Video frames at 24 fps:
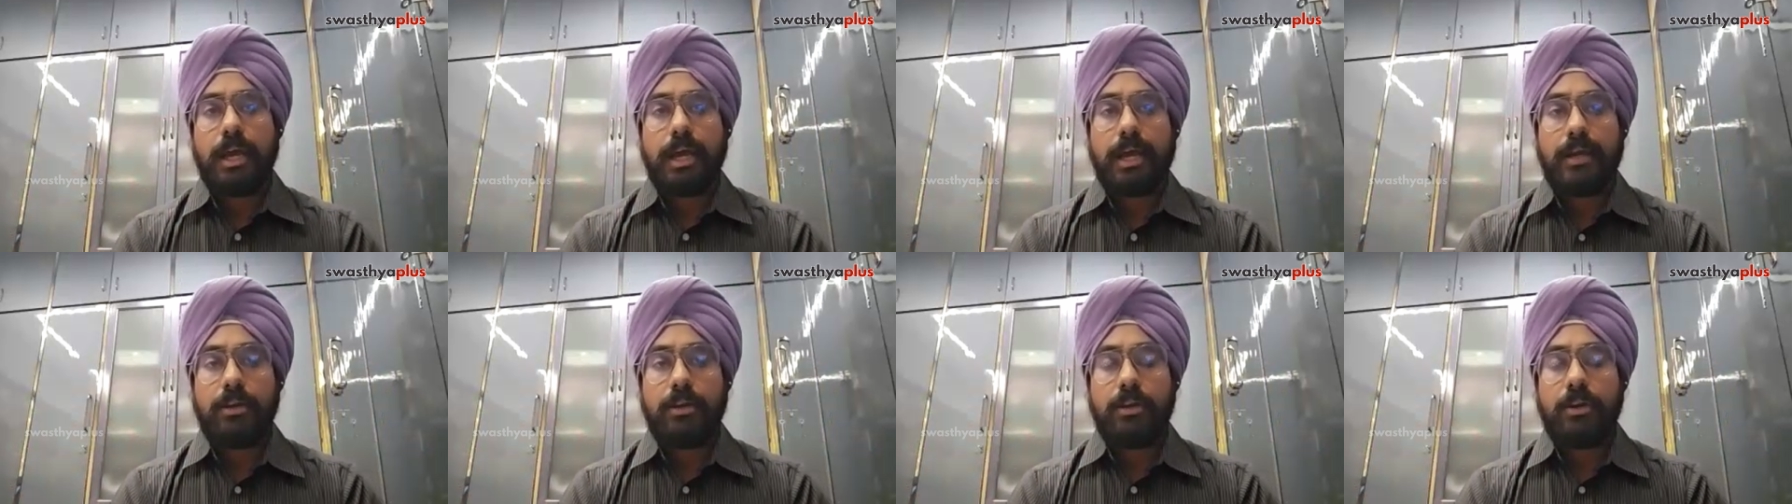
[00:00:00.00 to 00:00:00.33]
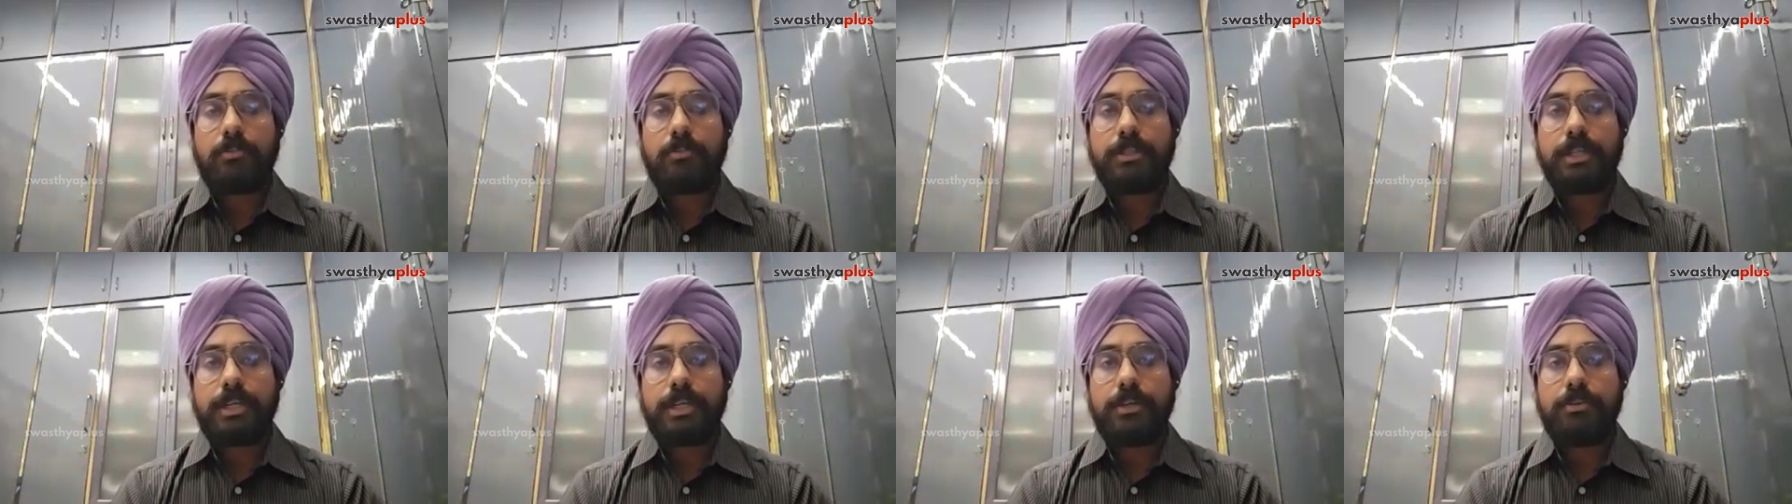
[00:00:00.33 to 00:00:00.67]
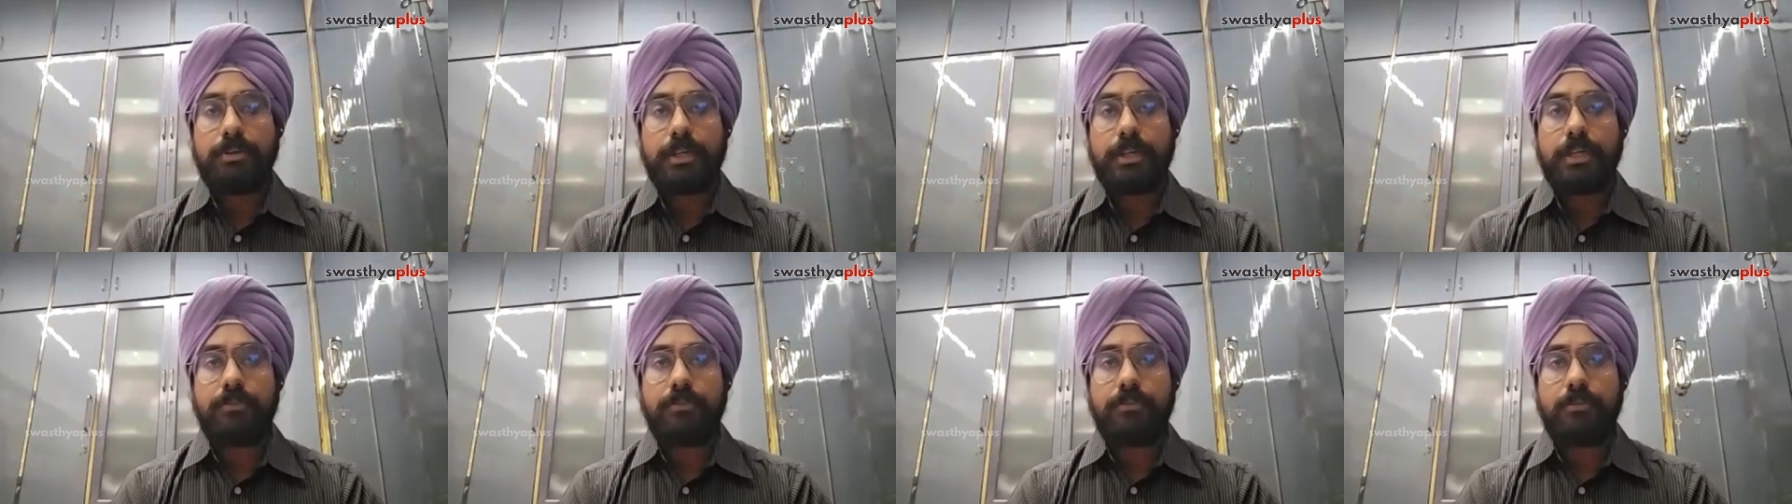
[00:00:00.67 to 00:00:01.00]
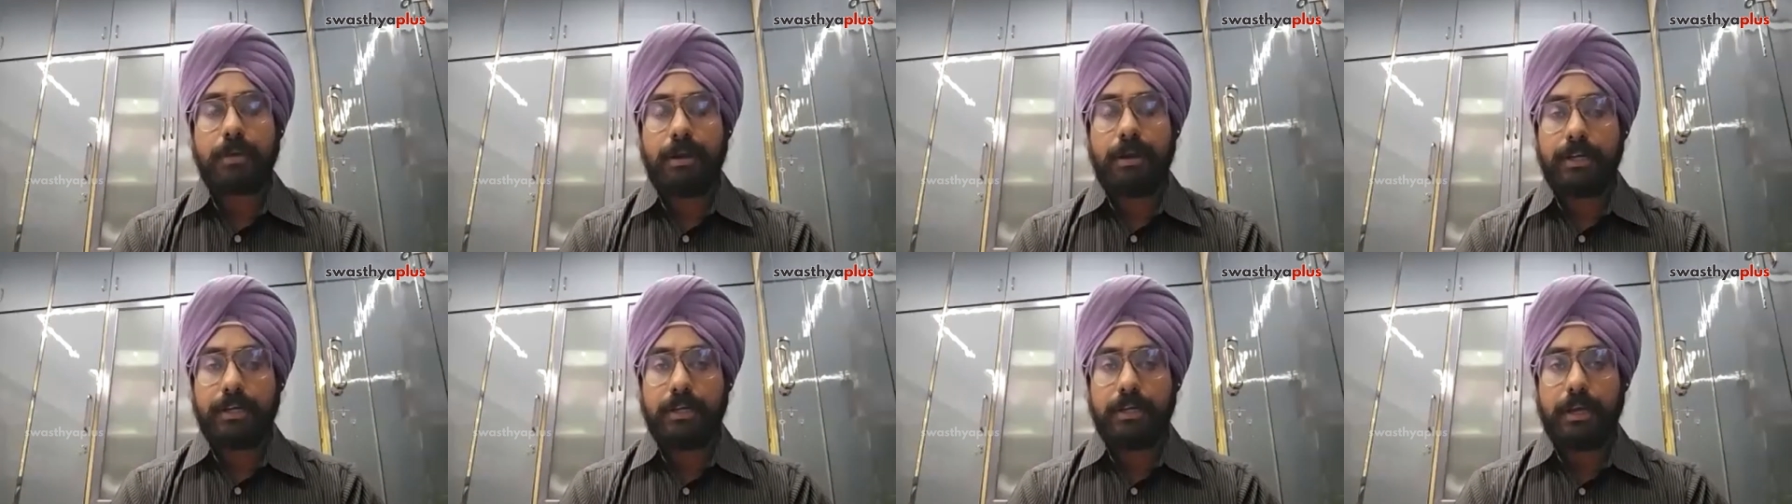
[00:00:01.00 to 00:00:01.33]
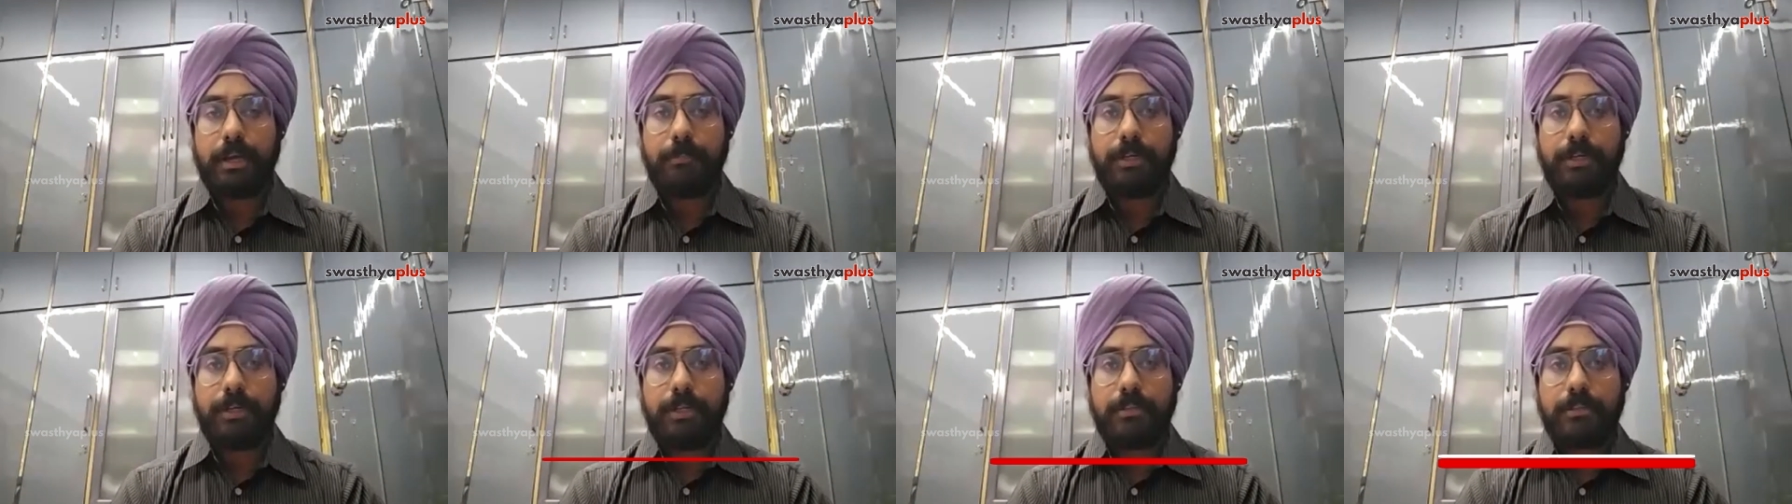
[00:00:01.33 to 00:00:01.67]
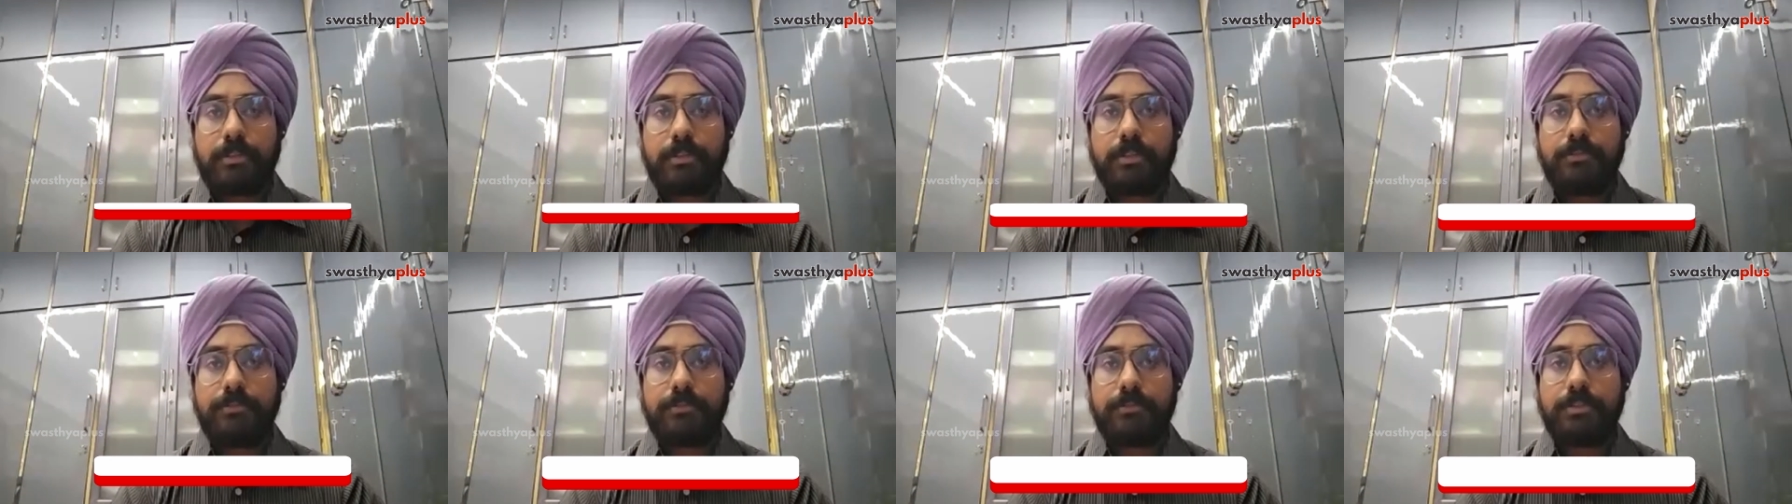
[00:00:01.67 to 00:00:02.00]
And along with that, you can give him
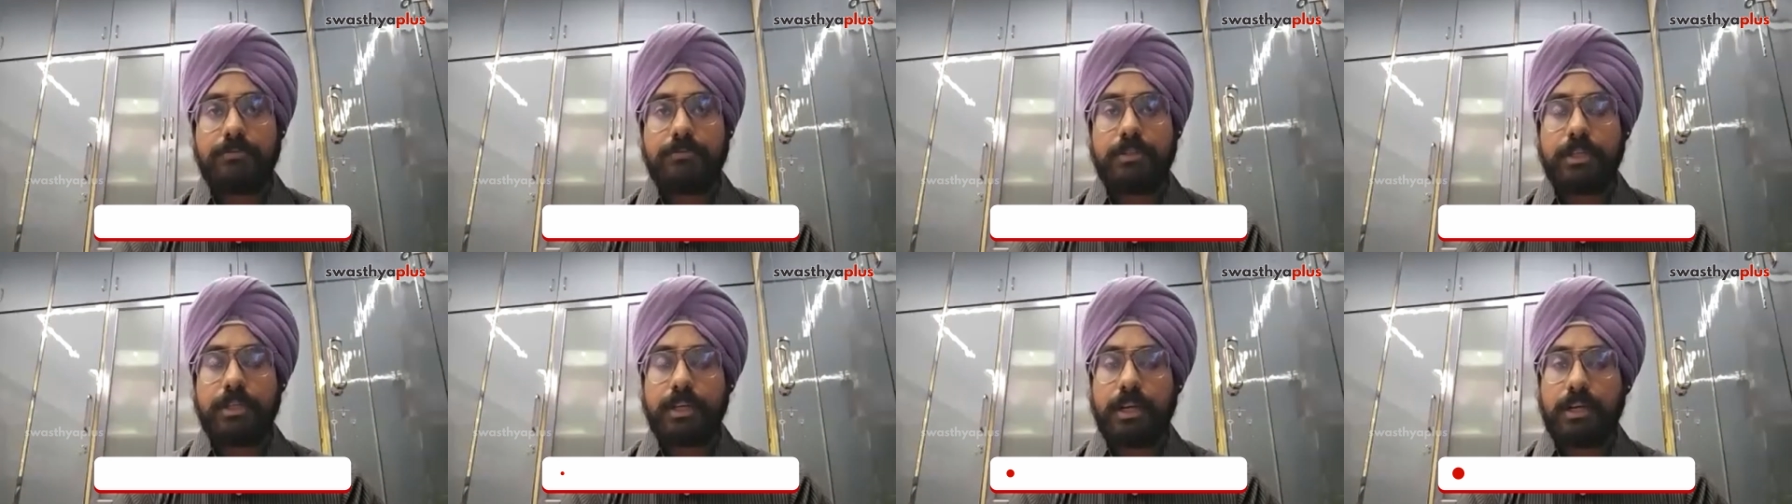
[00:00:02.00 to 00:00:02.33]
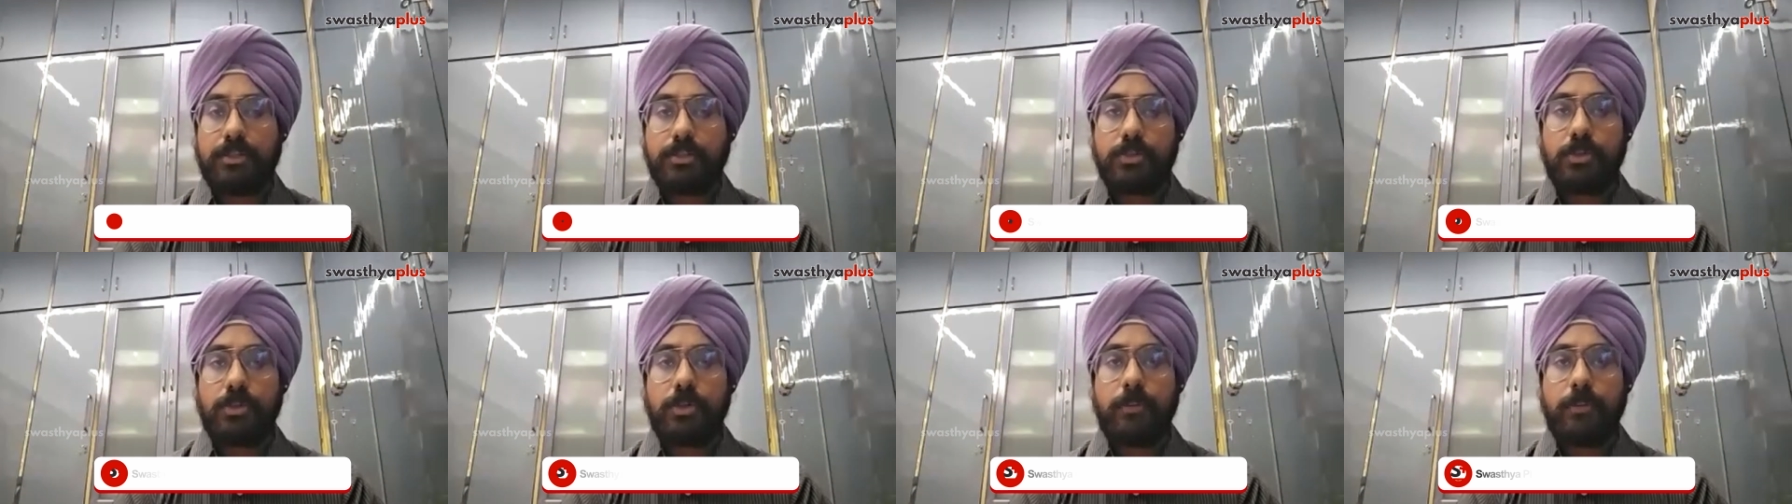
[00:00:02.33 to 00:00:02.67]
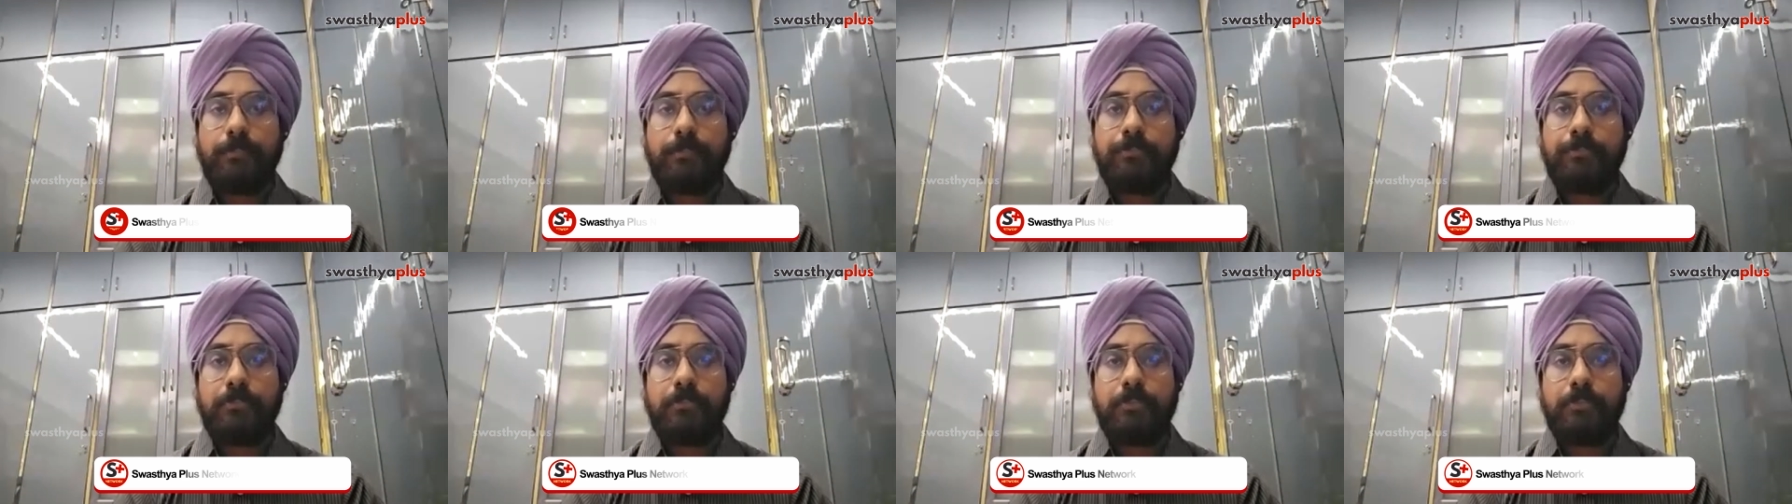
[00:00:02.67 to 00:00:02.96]
antihypertensives if there are so.